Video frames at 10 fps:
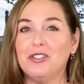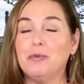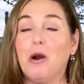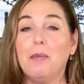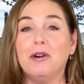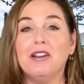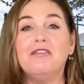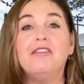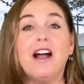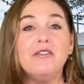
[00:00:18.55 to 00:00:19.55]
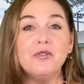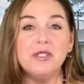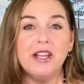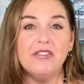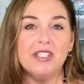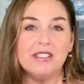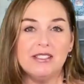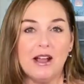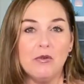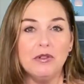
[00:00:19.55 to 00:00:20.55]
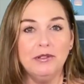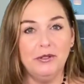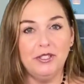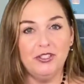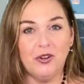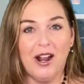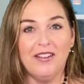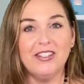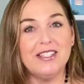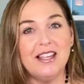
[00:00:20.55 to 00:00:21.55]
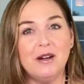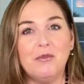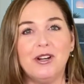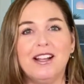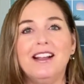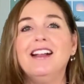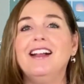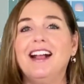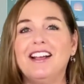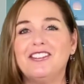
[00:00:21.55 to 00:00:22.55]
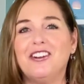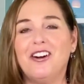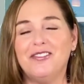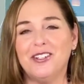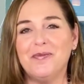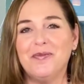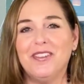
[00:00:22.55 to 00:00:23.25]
this property at 507 South Lucas Drive in Santa Maria has to offer.